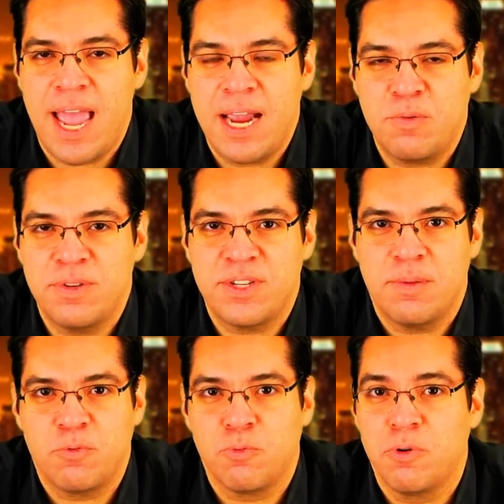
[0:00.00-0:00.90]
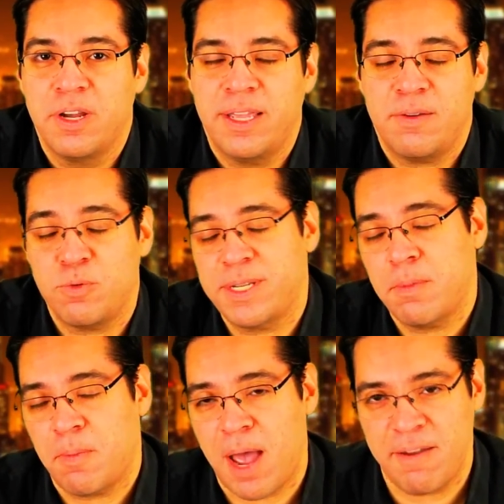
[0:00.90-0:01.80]
act with some
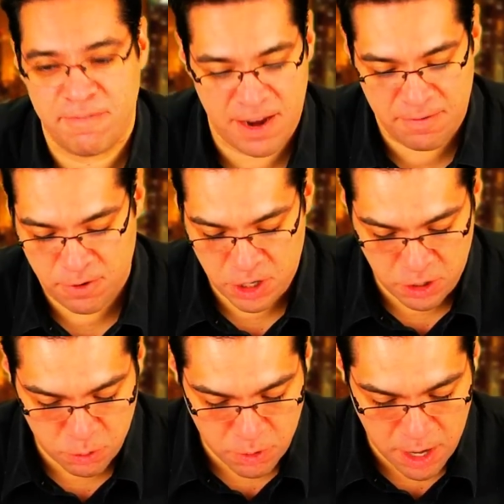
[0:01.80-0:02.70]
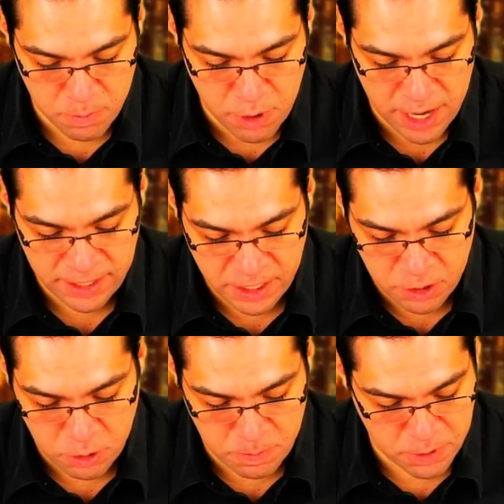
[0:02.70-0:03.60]
of my favorite, Bradley
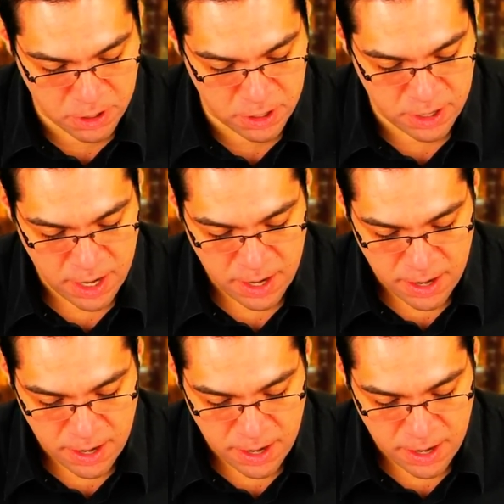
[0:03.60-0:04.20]
Cooper.